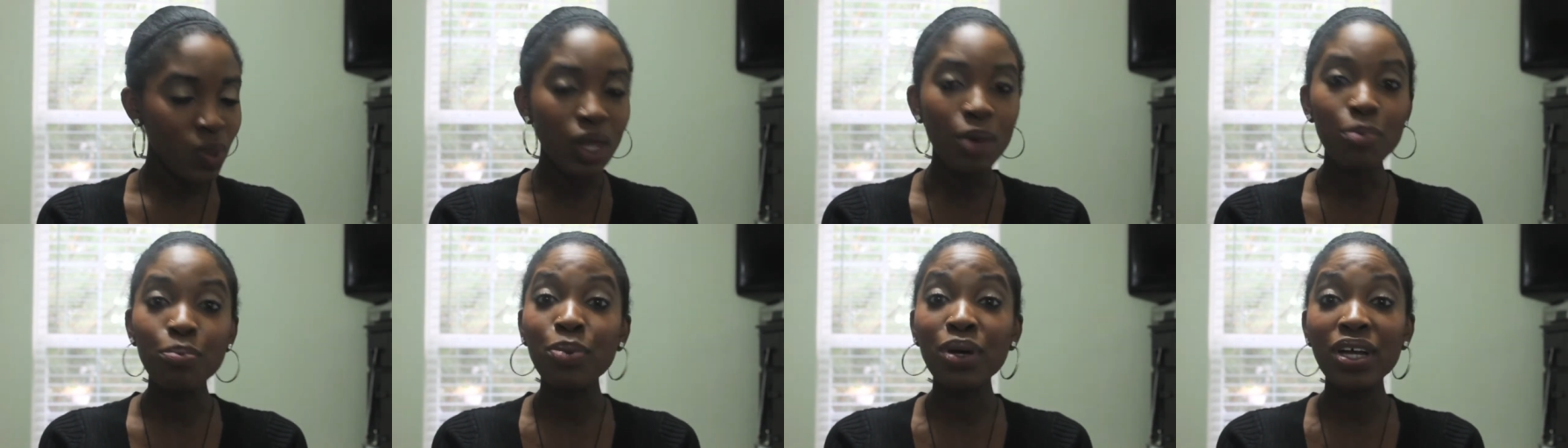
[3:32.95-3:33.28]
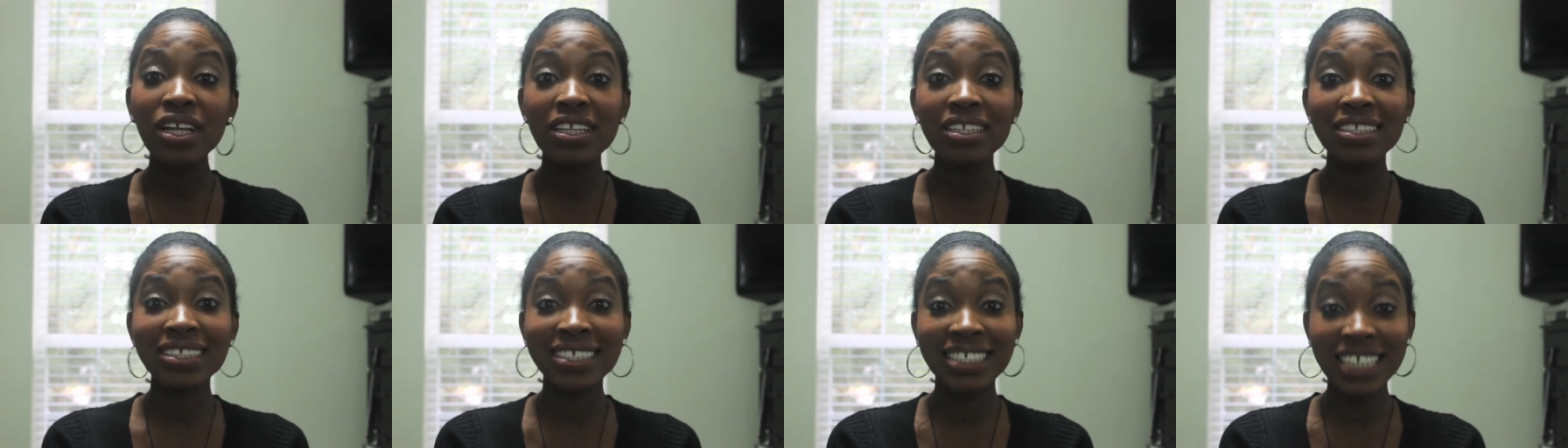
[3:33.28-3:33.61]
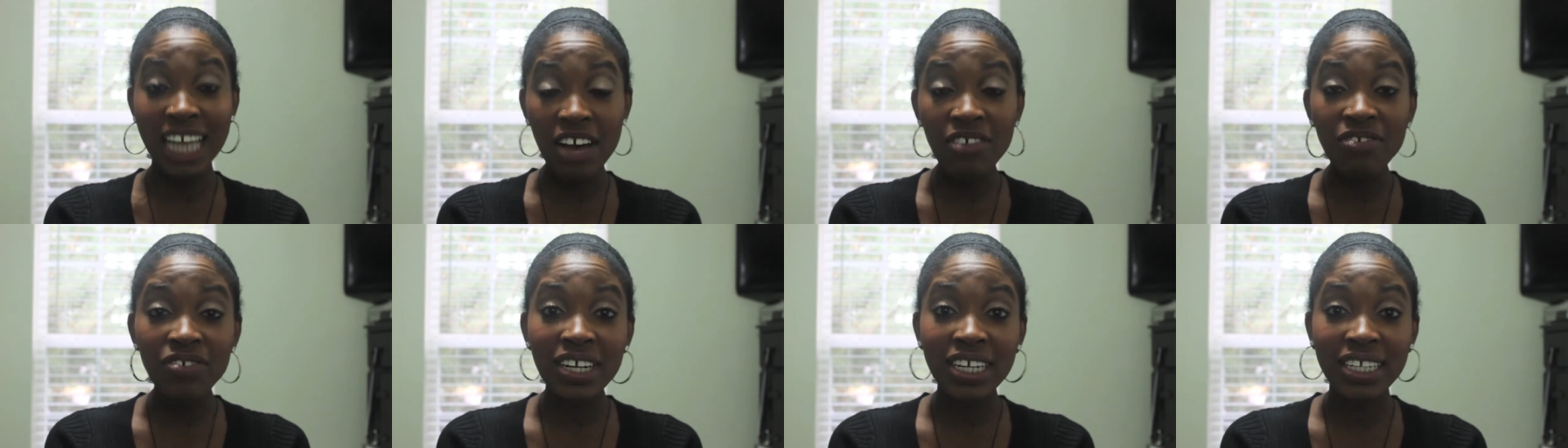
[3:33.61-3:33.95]
but
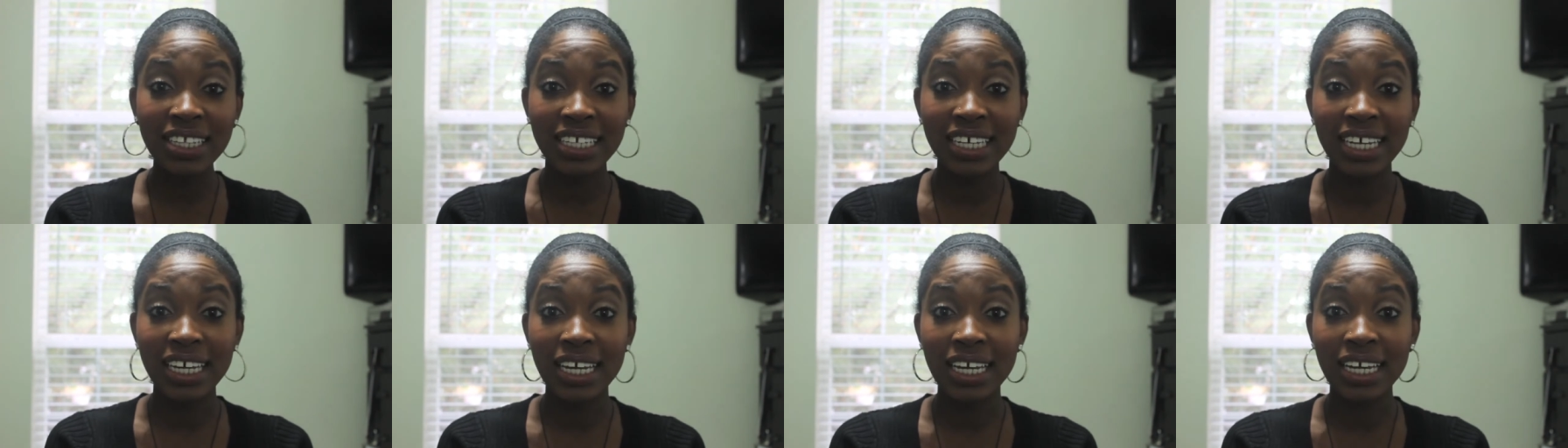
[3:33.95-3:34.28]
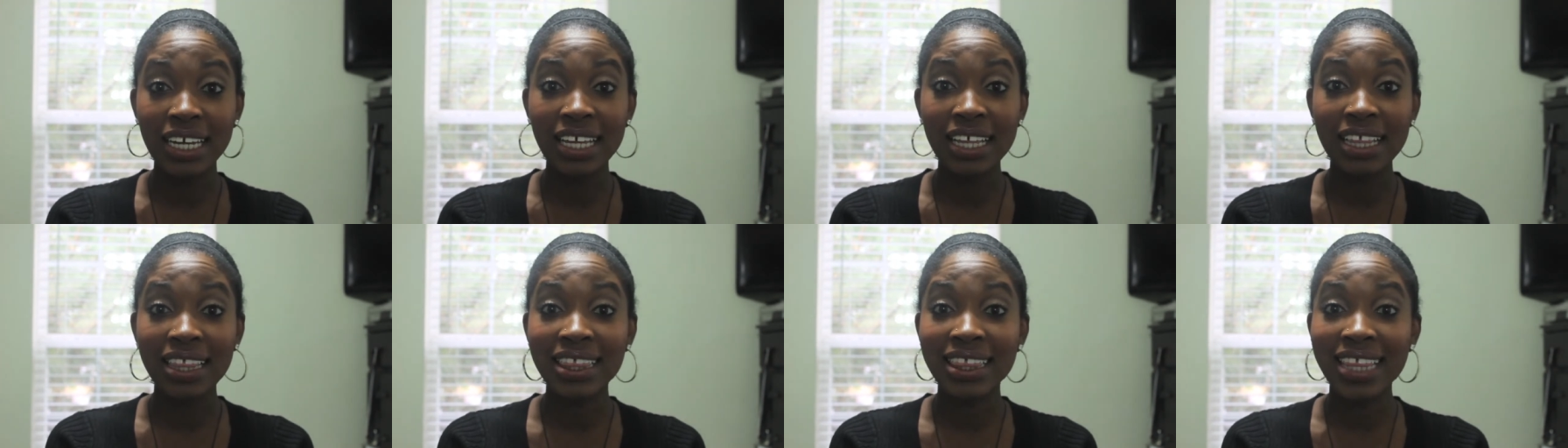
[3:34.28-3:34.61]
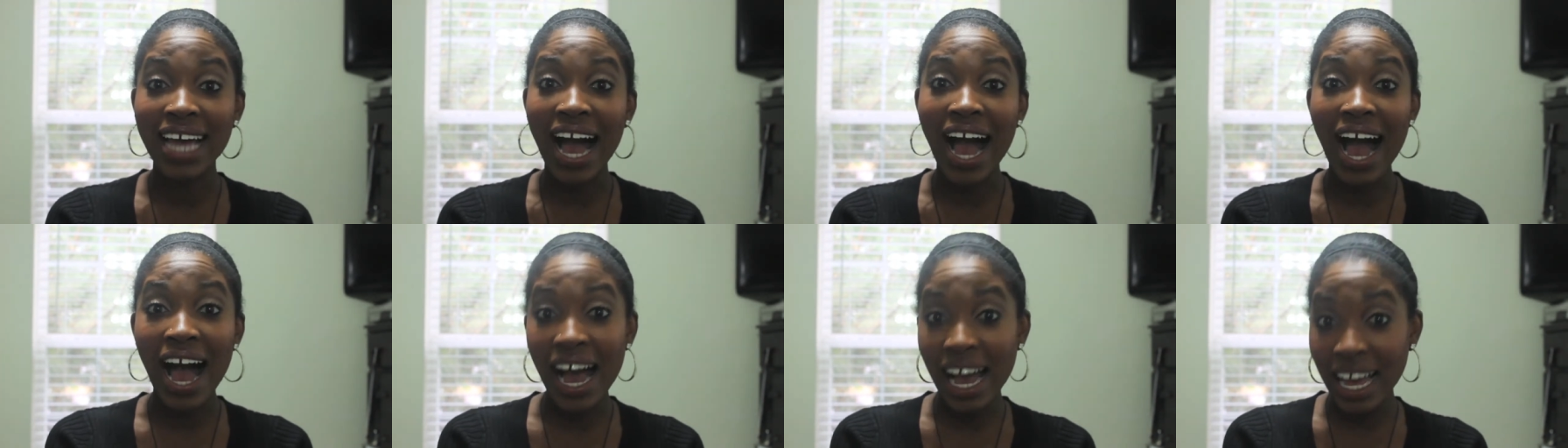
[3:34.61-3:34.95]
definitely the
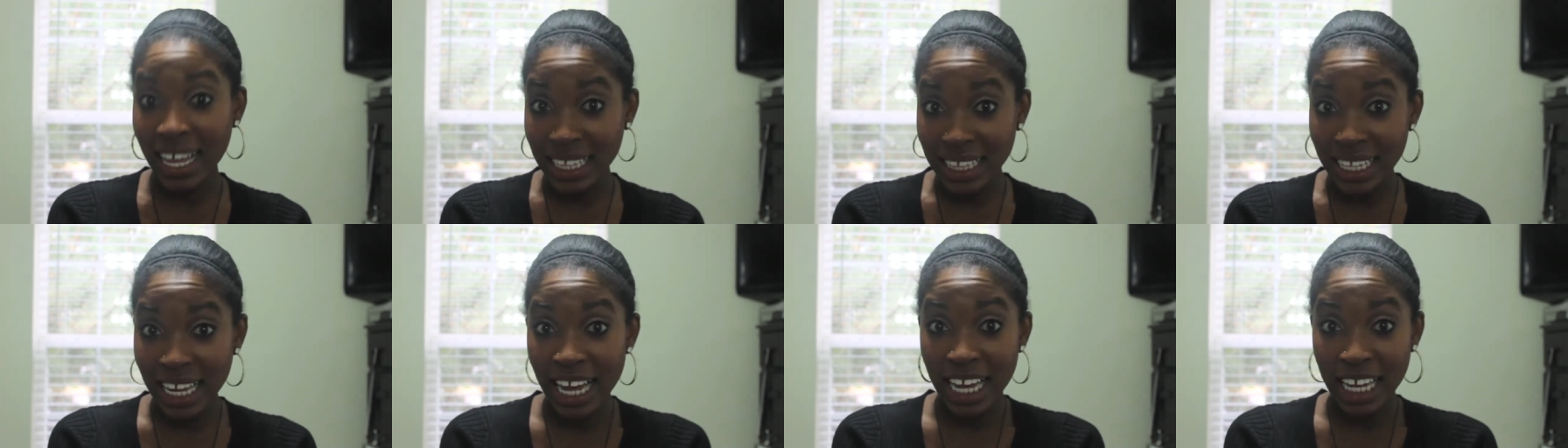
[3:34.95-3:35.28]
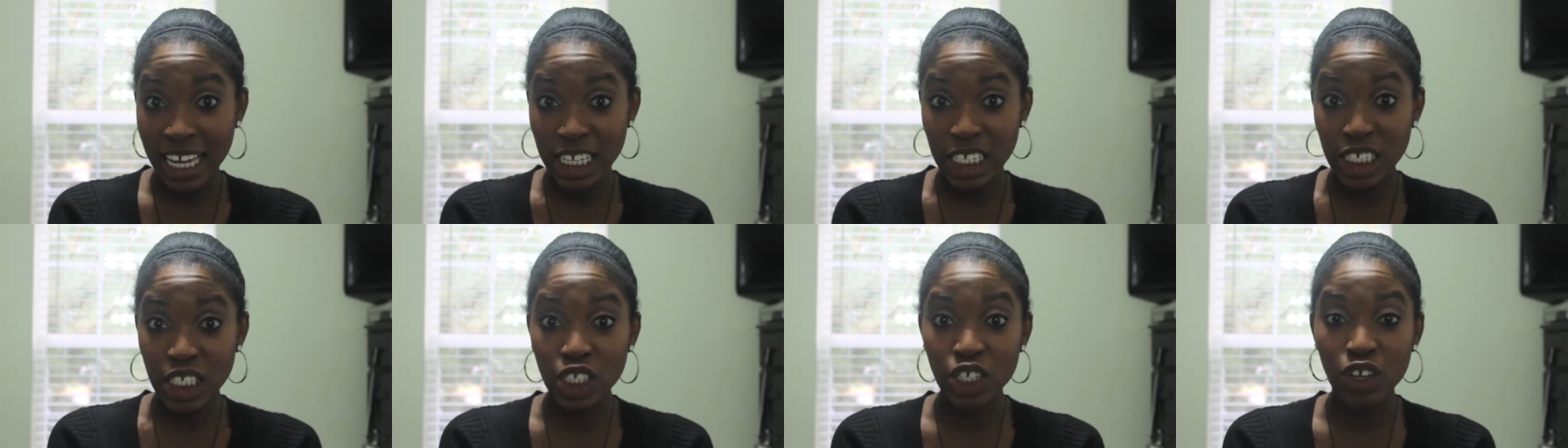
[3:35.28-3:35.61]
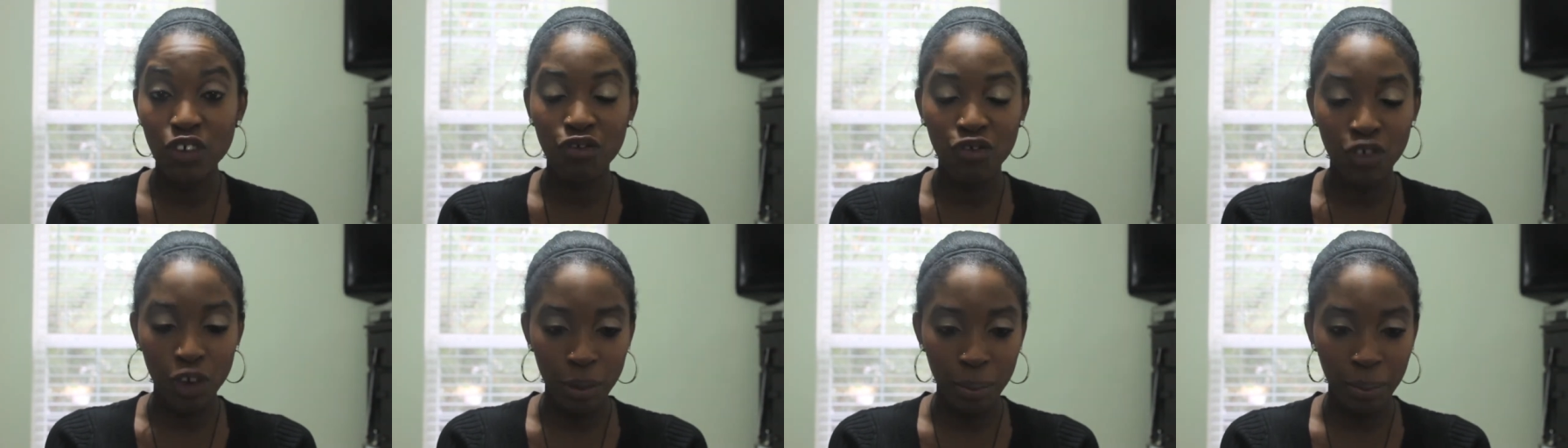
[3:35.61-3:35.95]
highlights
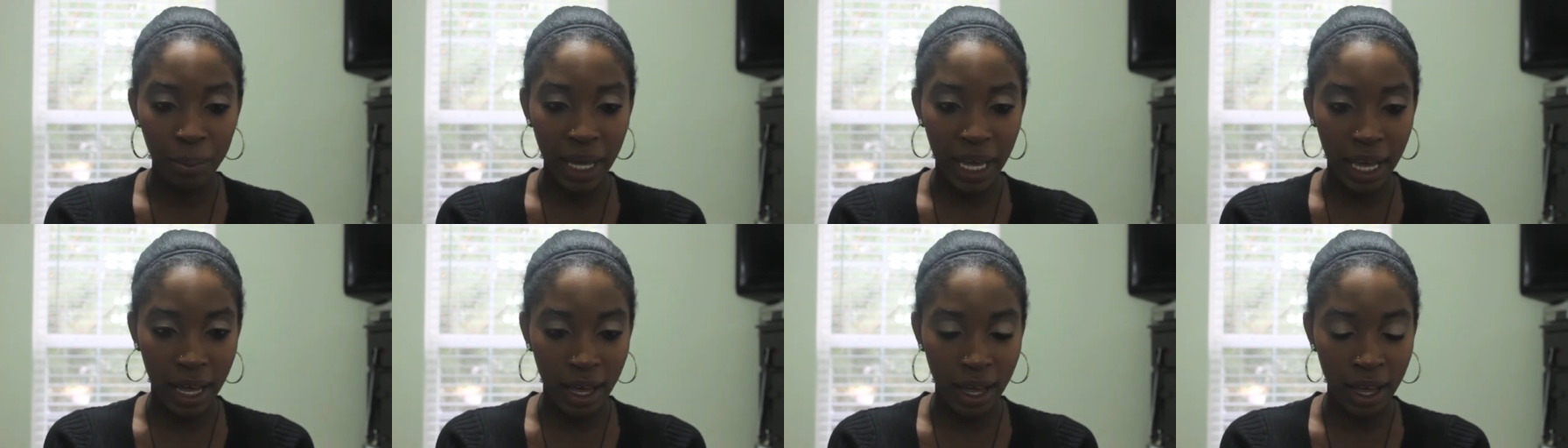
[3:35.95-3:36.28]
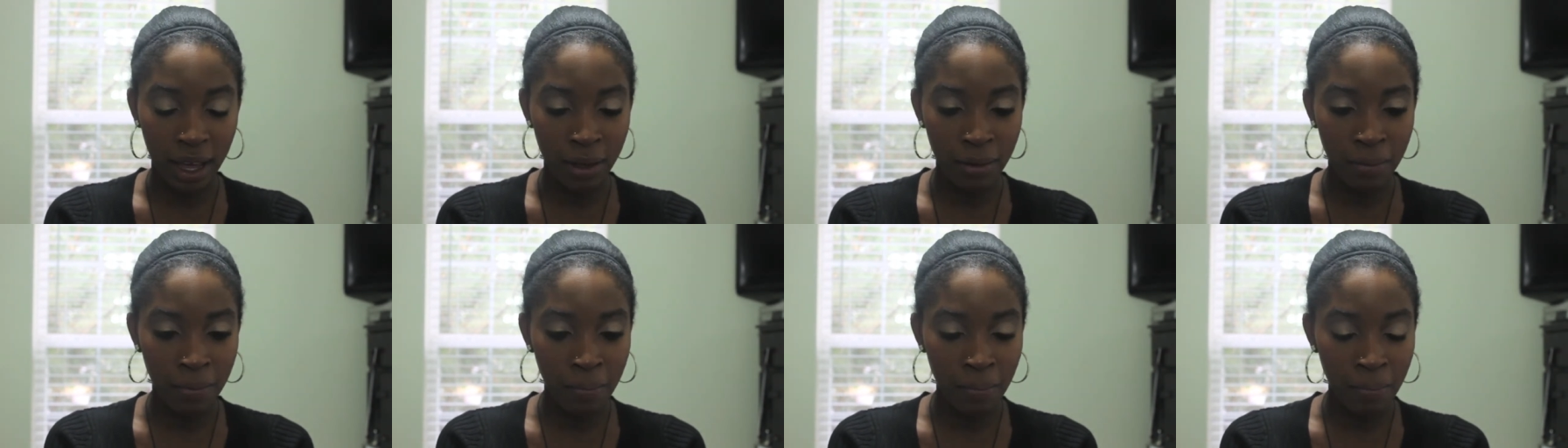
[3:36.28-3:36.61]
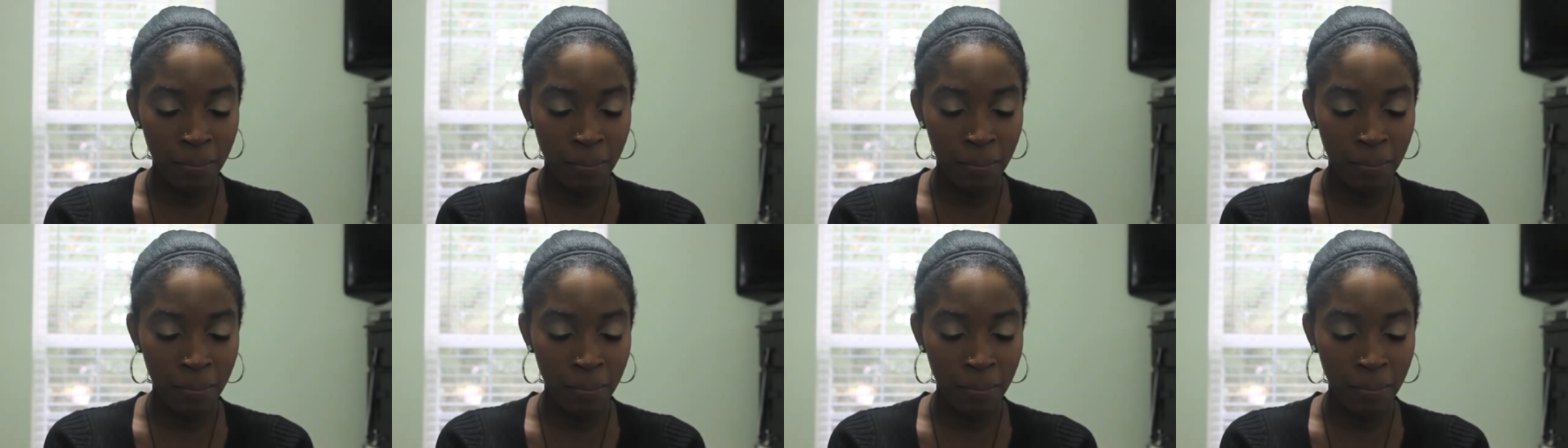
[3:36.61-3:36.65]
for me.